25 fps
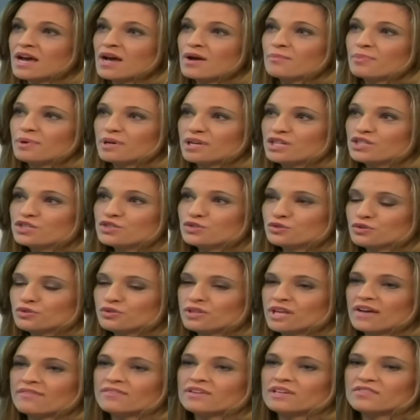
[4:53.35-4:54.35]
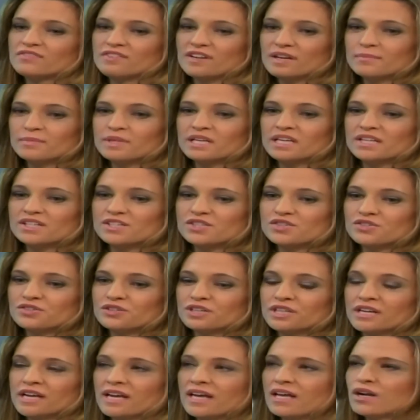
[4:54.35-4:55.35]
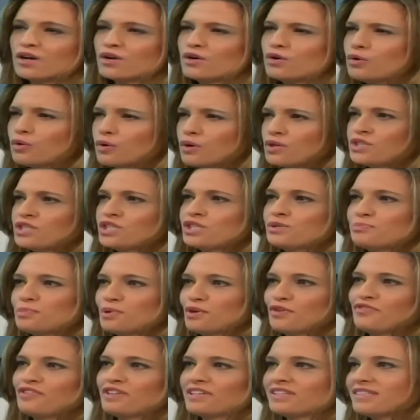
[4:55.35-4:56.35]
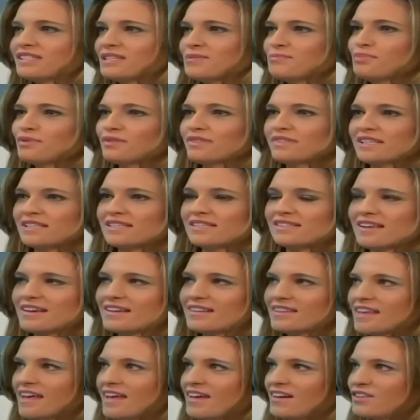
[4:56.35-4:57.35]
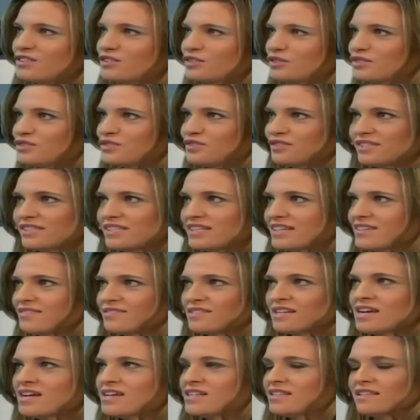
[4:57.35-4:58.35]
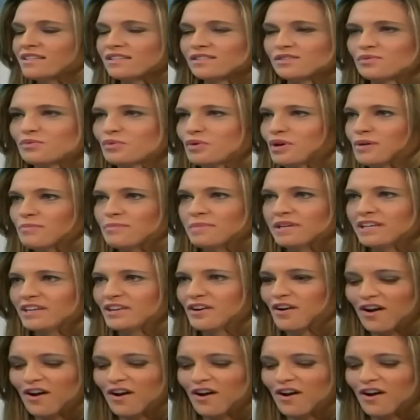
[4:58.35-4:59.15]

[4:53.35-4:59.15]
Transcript: But in truth, having a family history and a gorgeous, perfect, simple cyst like that on ultrasound doesn't worry me that at all.